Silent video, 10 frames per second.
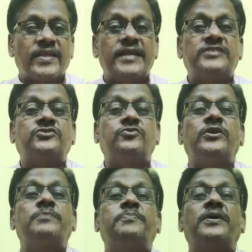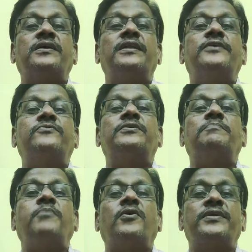it's going to percolate to the
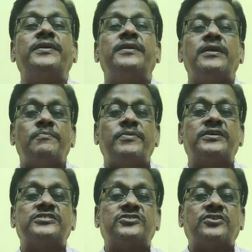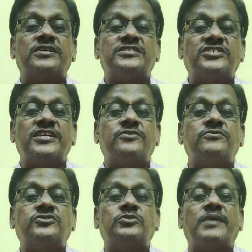body because it's got a
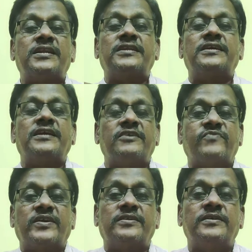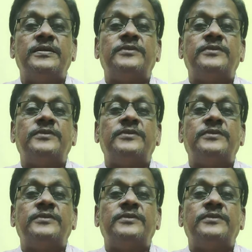psychosomatic effect.